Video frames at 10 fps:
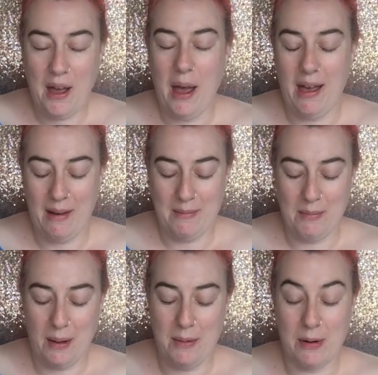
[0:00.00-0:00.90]

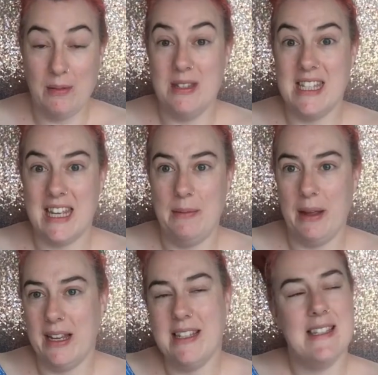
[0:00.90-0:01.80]
Bobbi Brown skin
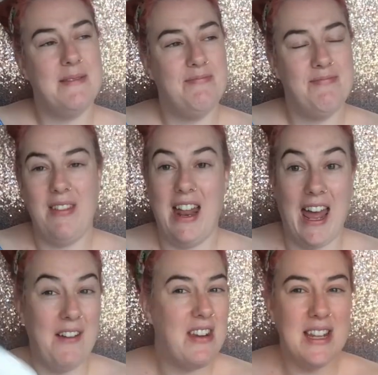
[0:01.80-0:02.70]
base, and I
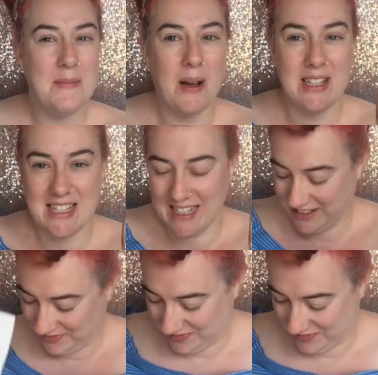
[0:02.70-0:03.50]
have it in its box still.